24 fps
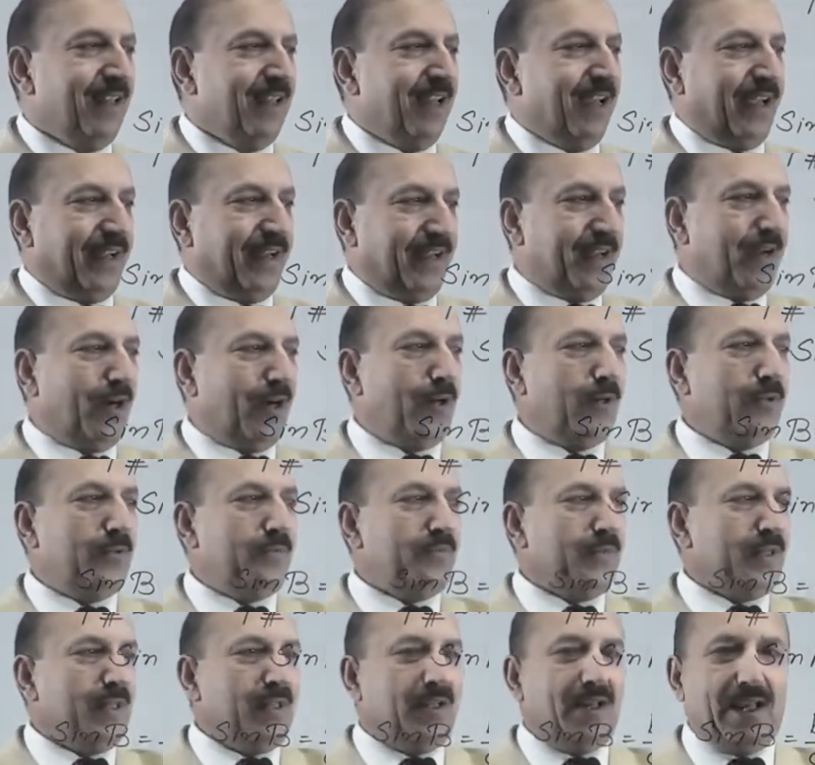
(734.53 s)
And now
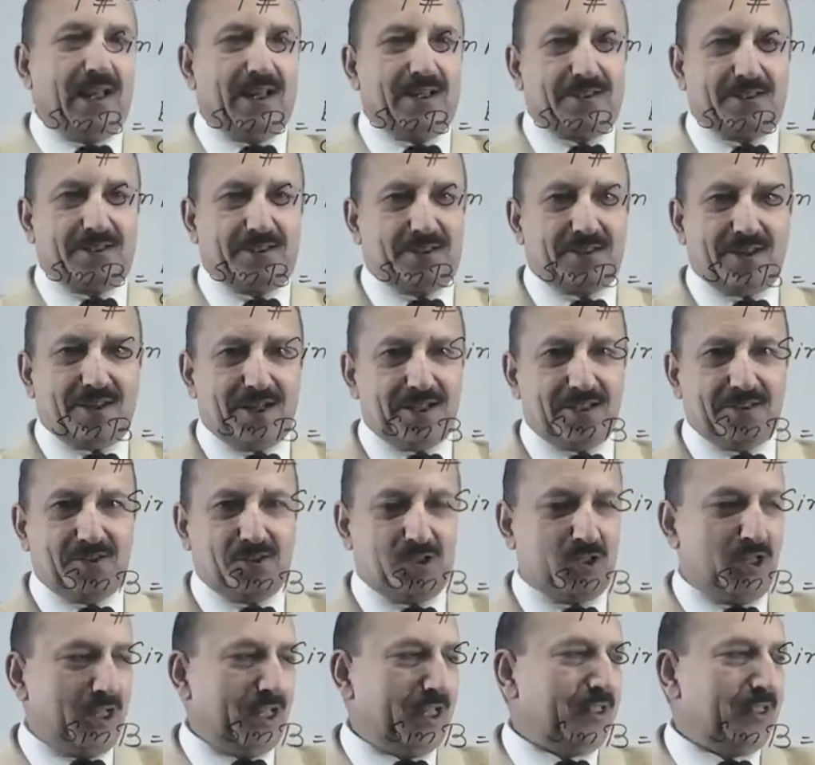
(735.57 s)
as the sides
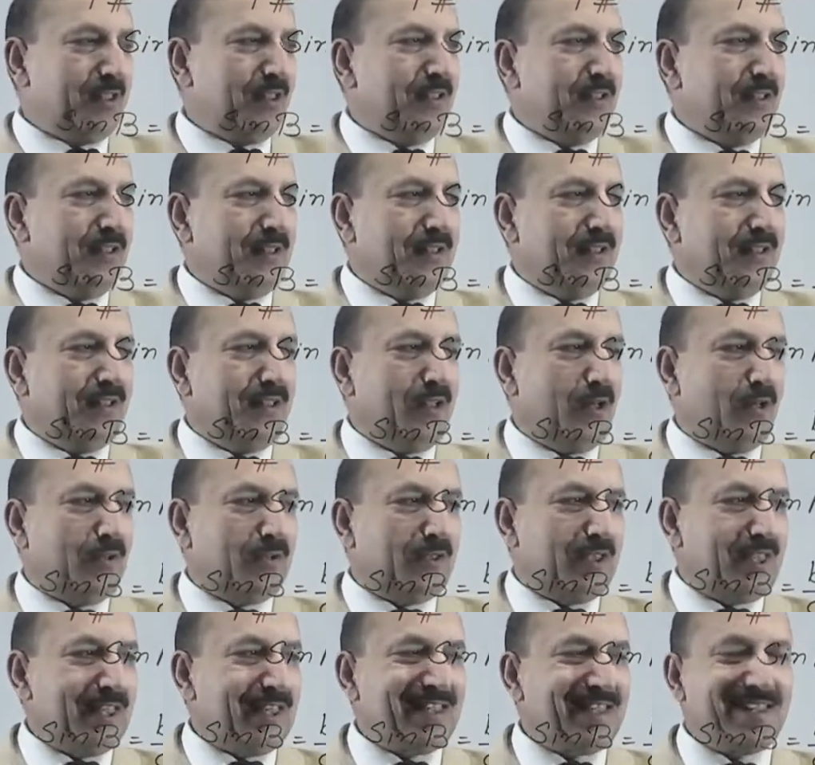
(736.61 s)
changed, now
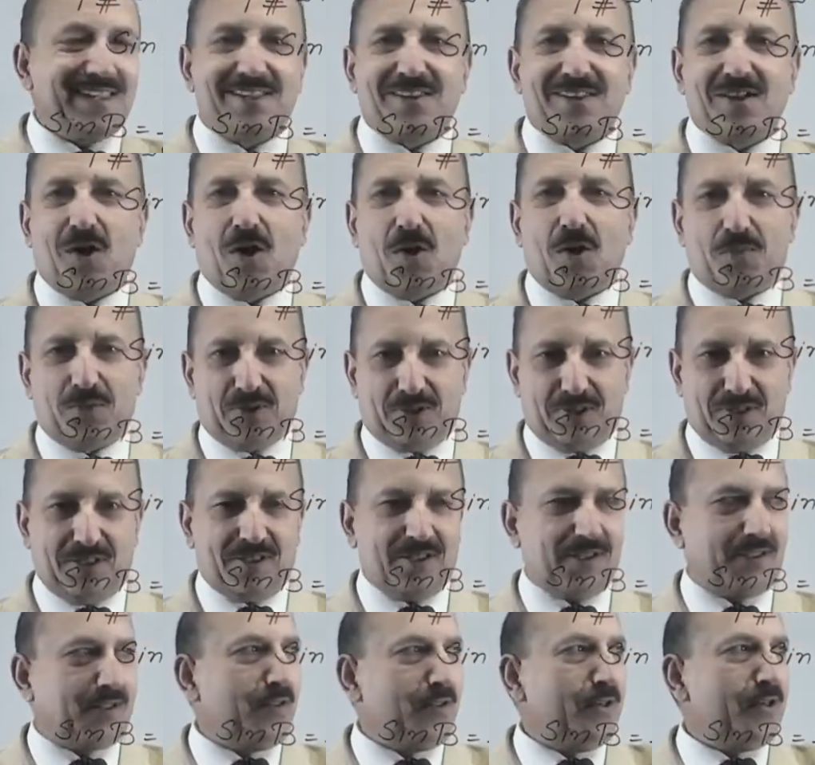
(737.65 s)
this is
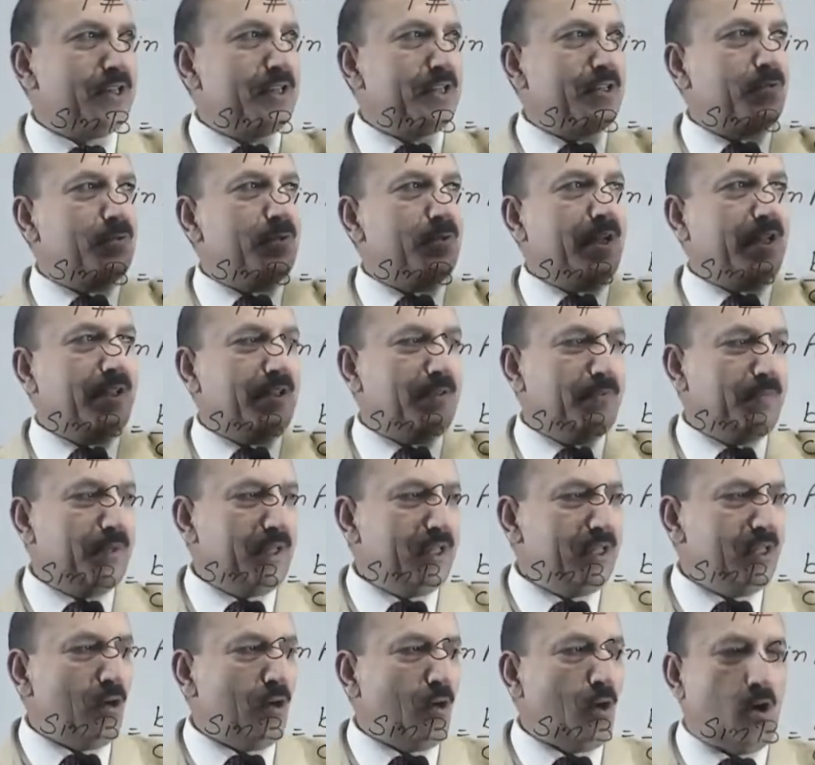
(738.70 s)
opposite according to angle
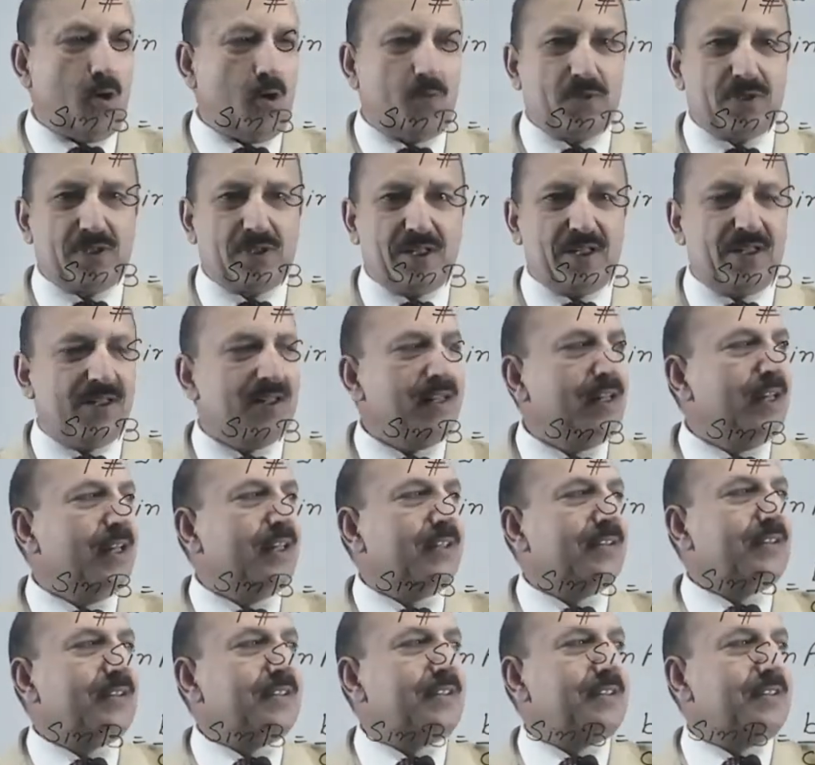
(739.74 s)
B, opposite.
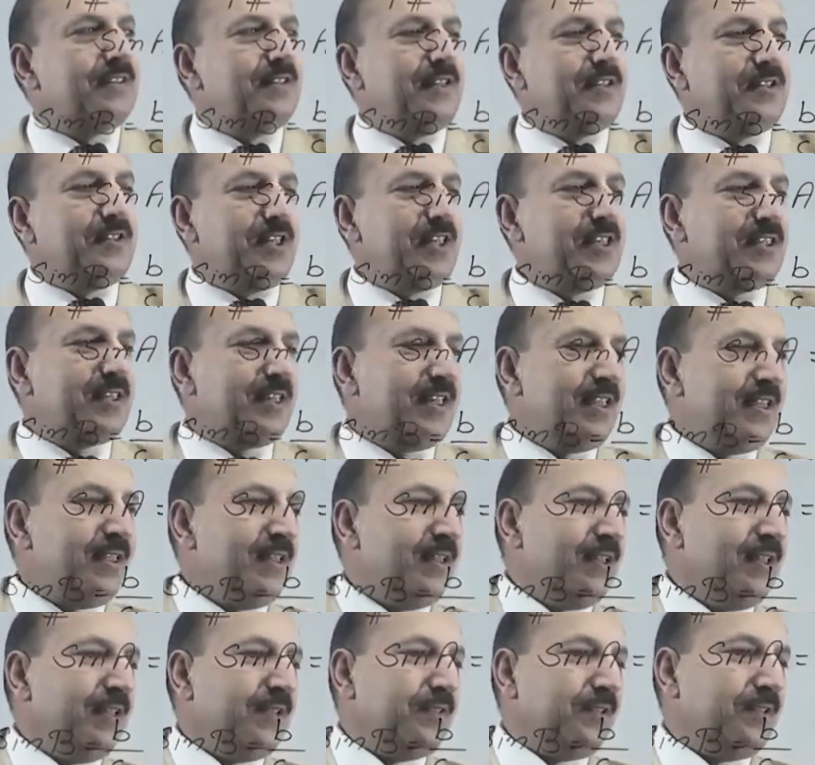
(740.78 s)
This is adjacent.
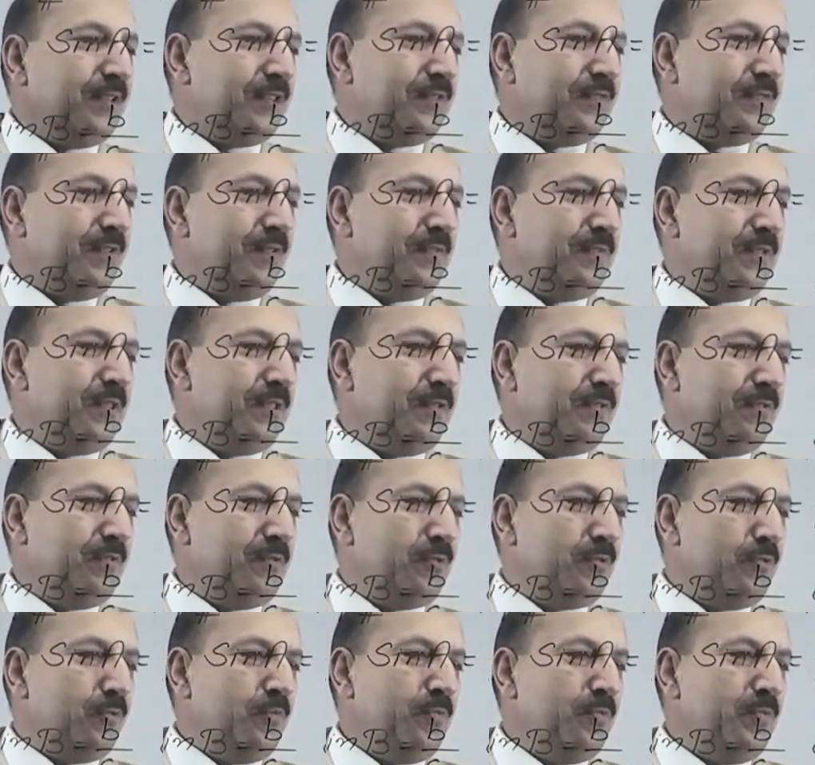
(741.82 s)
This will be equal
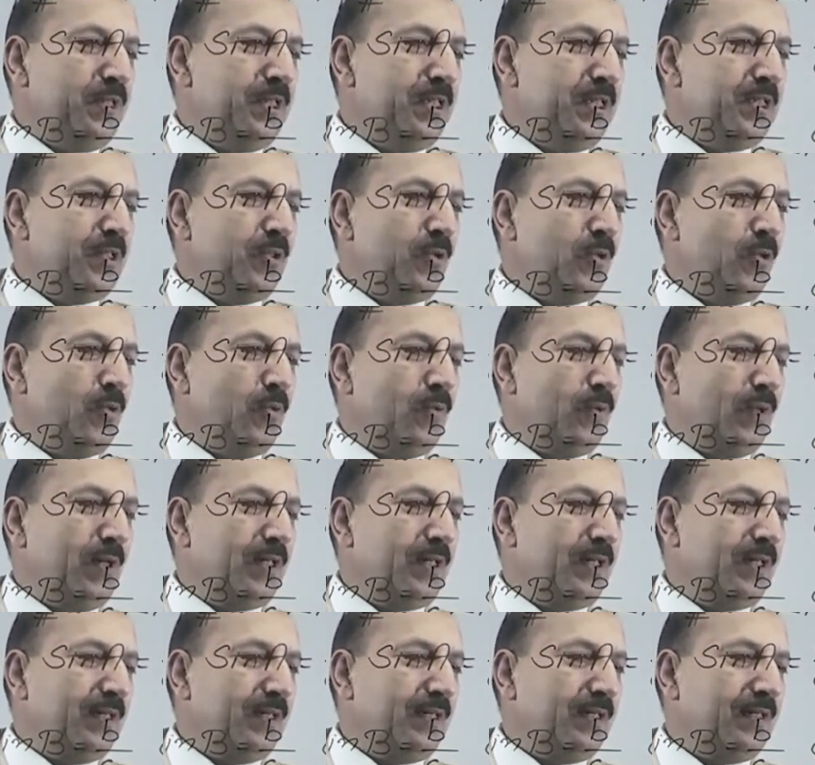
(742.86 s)
to B
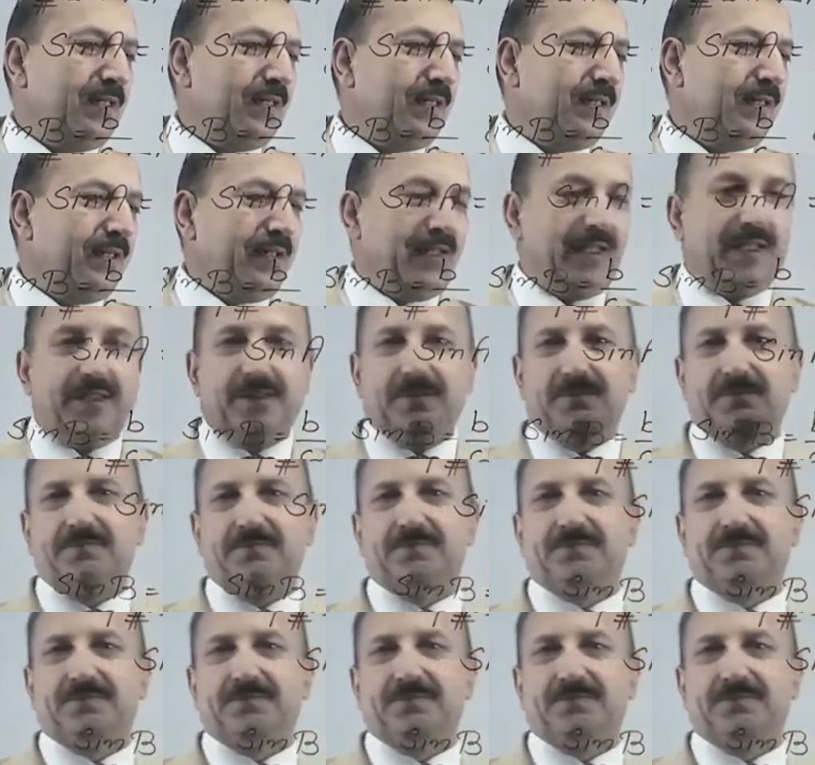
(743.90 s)
over A.